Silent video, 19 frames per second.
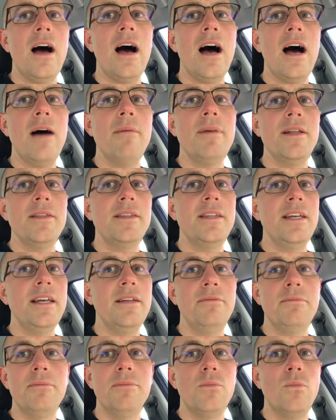I bet
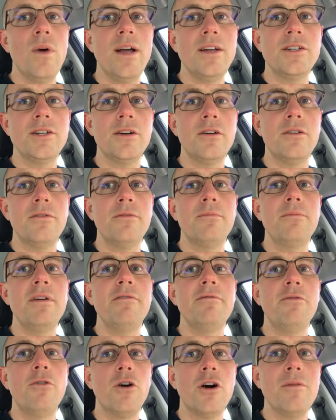the renter
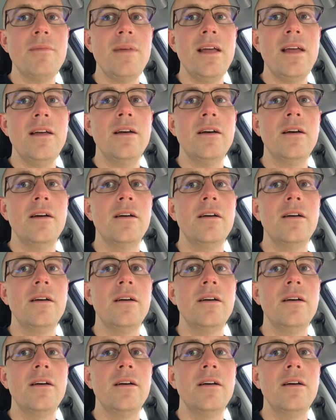before me